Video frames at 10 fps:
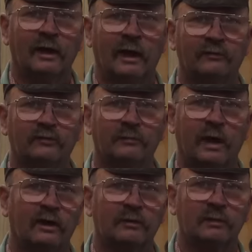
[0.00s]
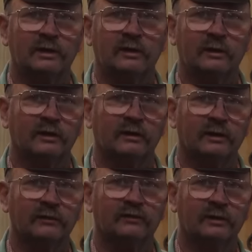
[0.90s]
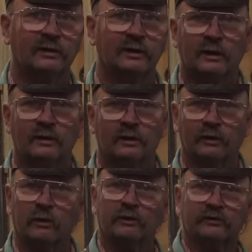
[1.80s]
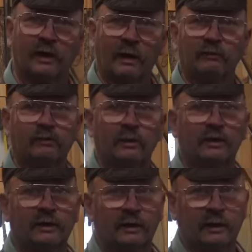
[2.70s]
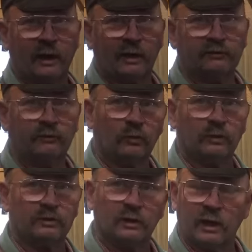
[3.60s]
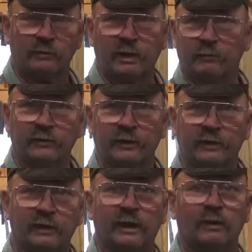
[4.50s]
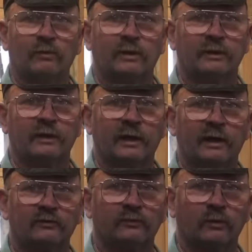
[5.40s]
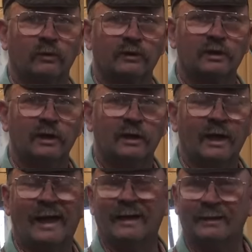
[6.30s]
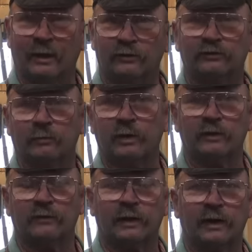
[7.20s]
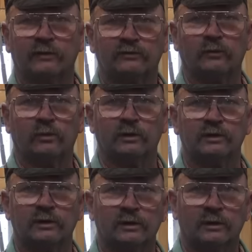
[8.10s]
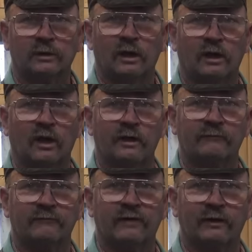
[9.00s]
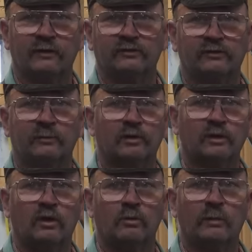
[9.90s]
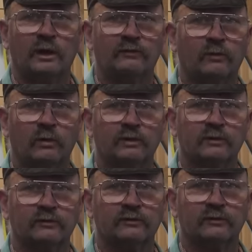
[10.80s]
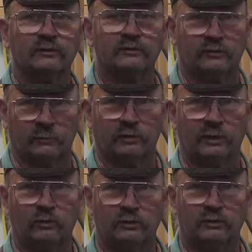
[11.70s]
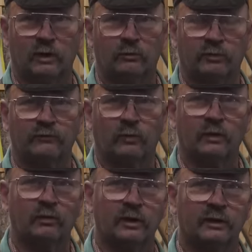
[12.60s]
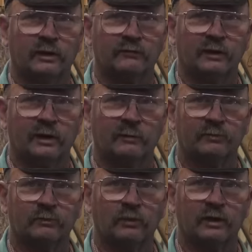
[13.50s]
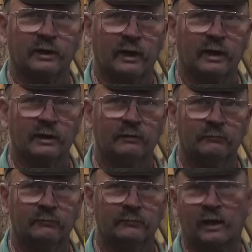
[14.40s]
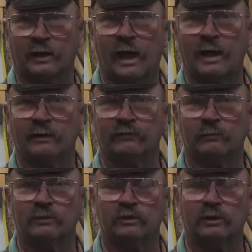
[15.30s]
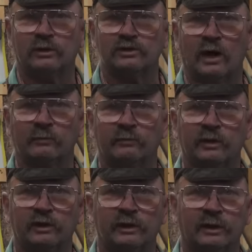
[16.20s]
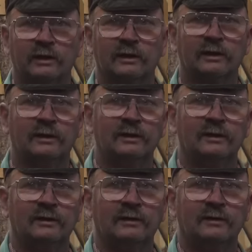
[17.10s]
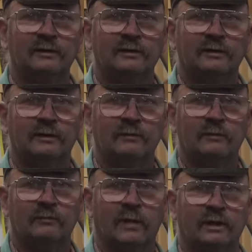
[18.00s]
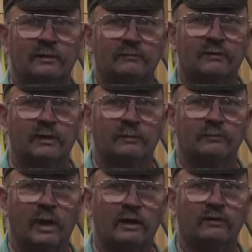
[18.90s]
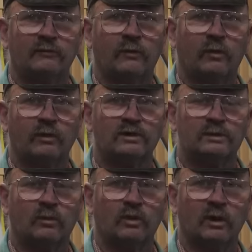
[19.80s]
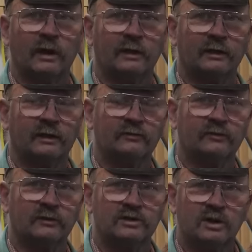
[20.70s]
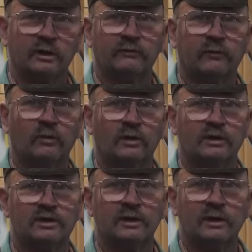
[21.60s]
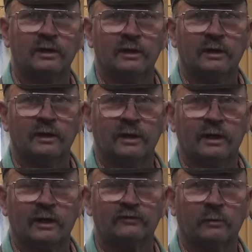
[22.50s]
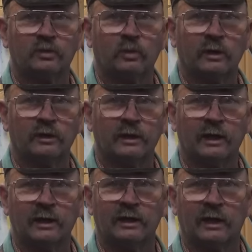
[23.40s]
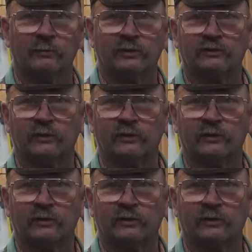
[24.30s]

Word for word: as the parent material is. You'll notice that I was welding at a gas forge. A lot of people think you can't weld in a gas forge, and it does depend on the gas forge. A lot of very simple homemade forges simply don't perform well enough to get up to welding heat. They can if you do a good job of building it, but the better the forge, the more likely. This is a Chile forge. It gets up to welding heat. I'm at